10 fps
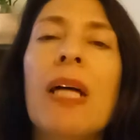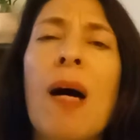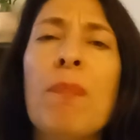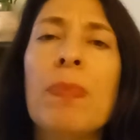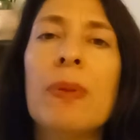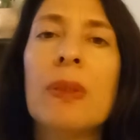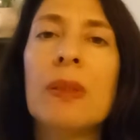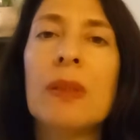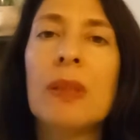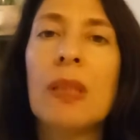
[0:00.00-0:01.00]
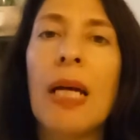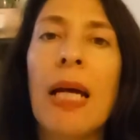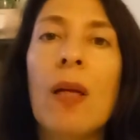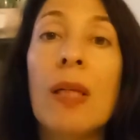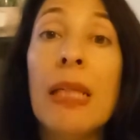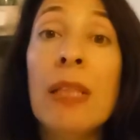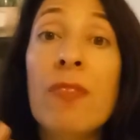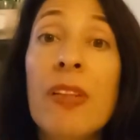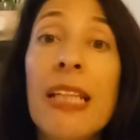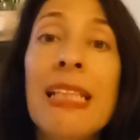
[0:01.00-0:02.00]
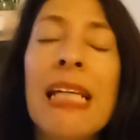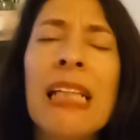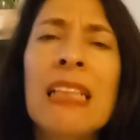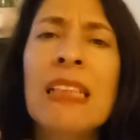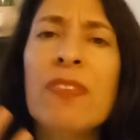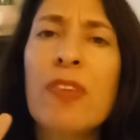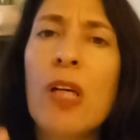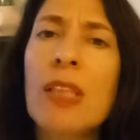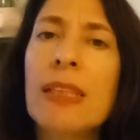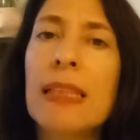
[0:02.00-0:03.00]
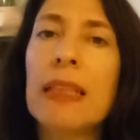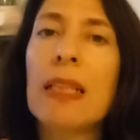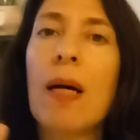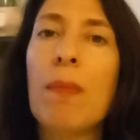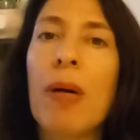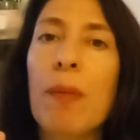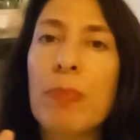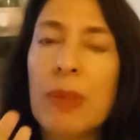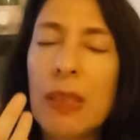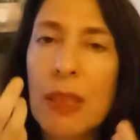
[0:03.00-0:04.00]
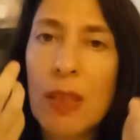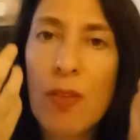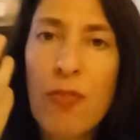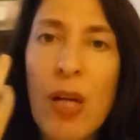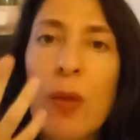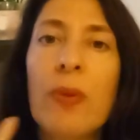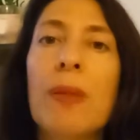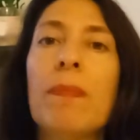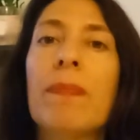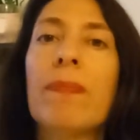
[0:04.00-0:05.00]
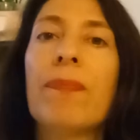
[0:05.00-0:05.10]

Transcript: up, and even the negative thoughts that come up, follow them,